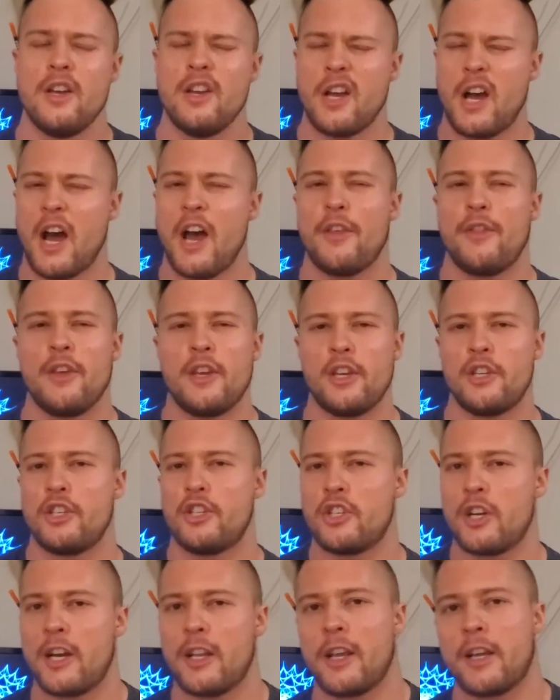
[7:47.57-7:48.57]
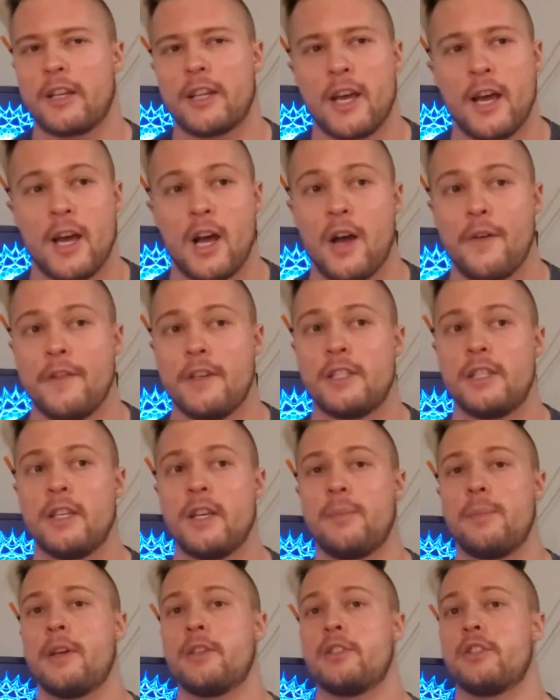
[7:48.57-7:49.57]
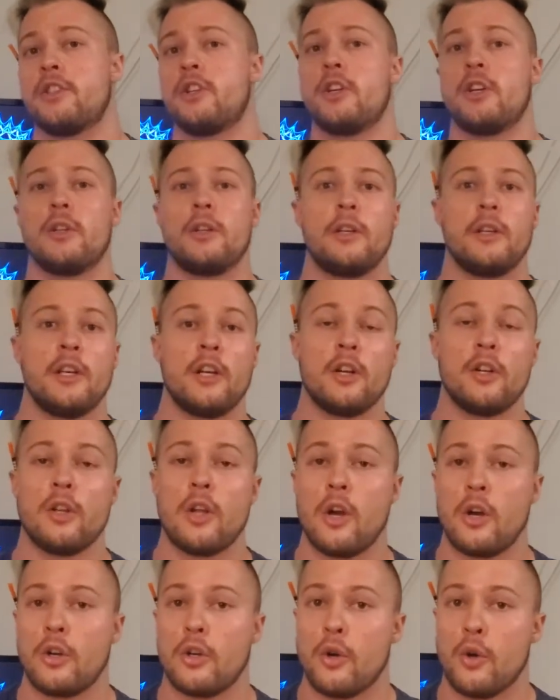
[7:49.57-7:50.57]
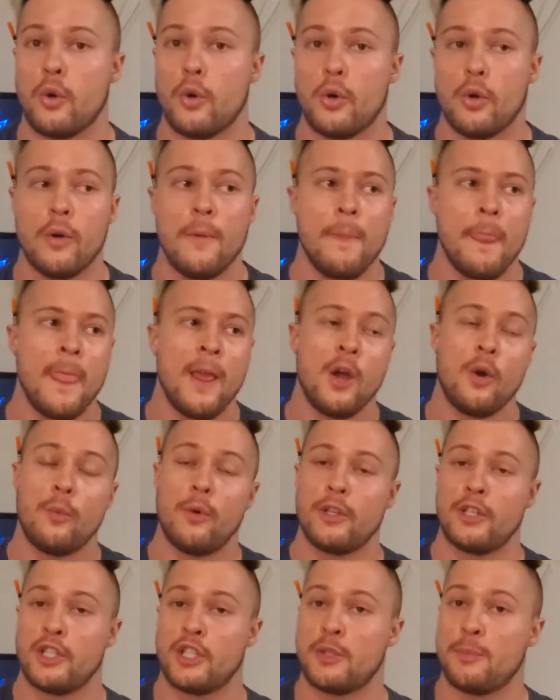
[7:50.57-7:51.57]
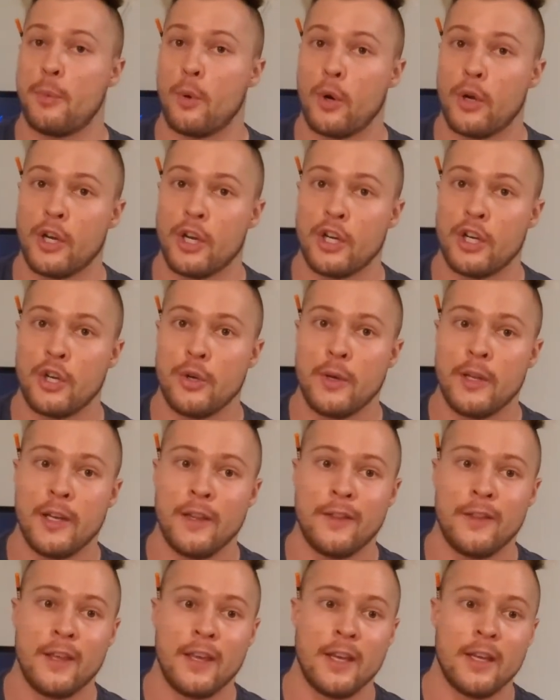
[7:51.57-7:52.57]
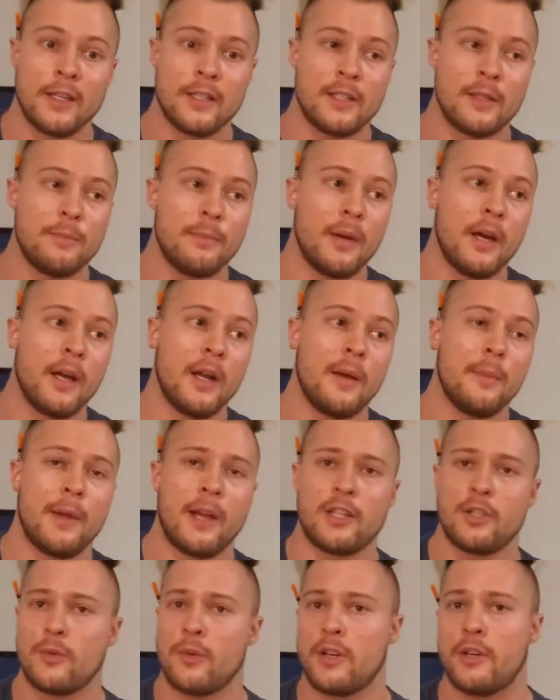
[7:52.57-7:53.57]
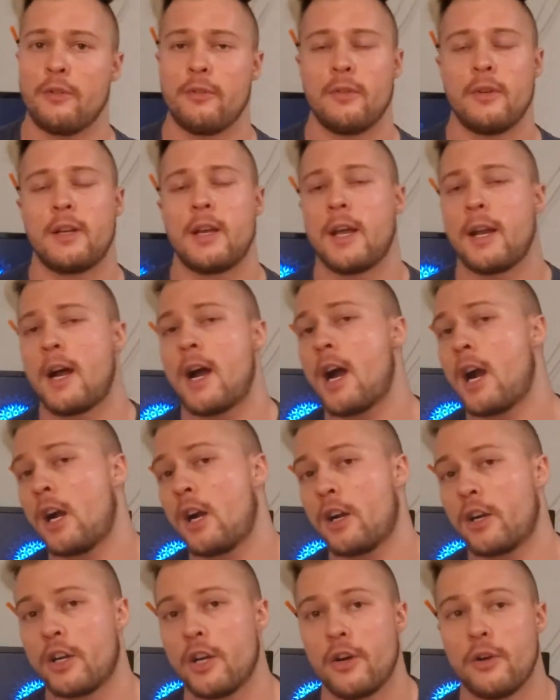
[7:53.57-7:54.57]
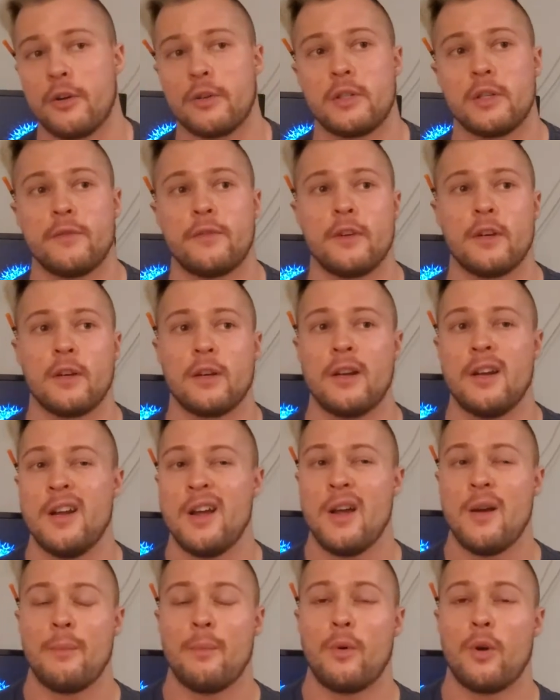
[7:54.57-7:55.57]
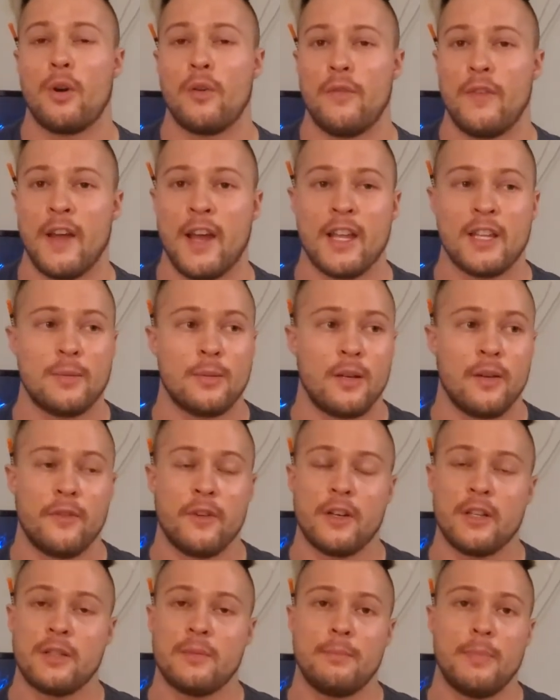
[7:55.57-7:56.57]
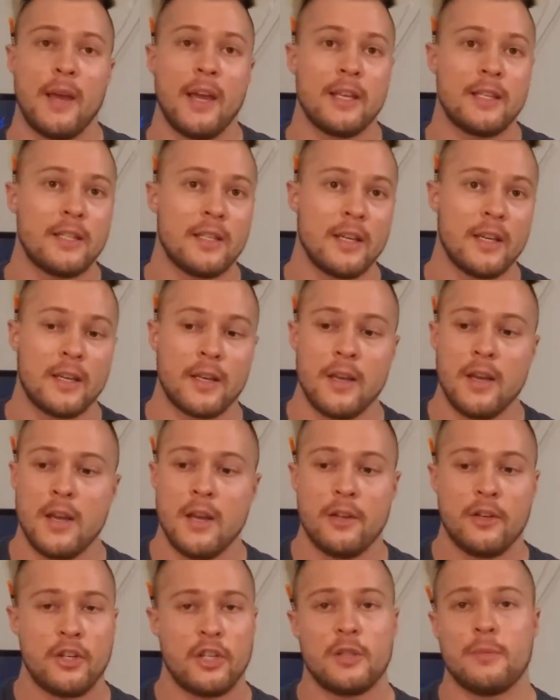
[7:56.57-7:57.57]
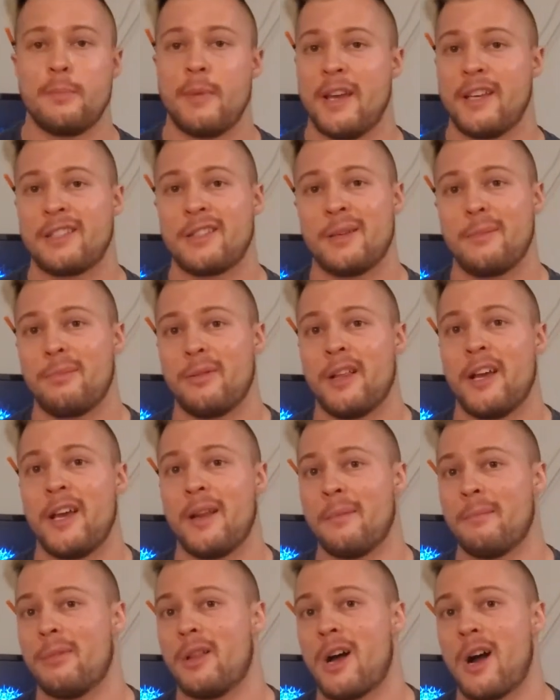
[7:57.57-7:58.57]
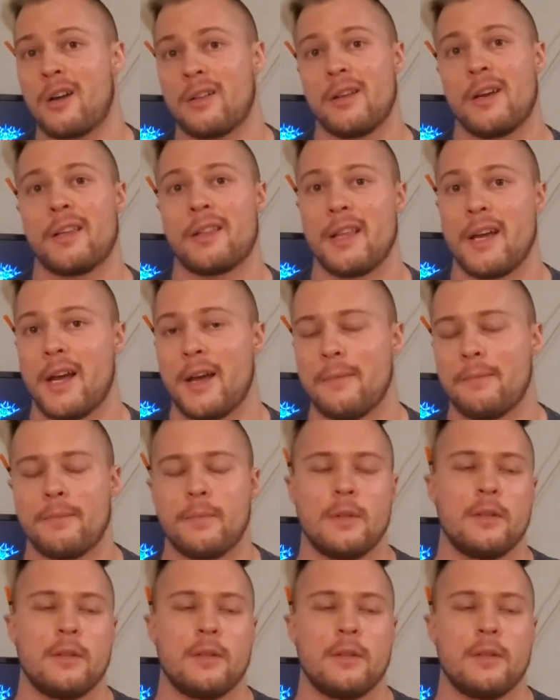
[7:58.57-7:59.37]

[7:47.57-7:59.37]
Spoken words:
I think you should train like that. Obviously it depends on your year-long goal, what sport you're doing and things, but that's where you would kind of hire a coach if you're more advanced. But if you're just basic, just basically plan a block like that.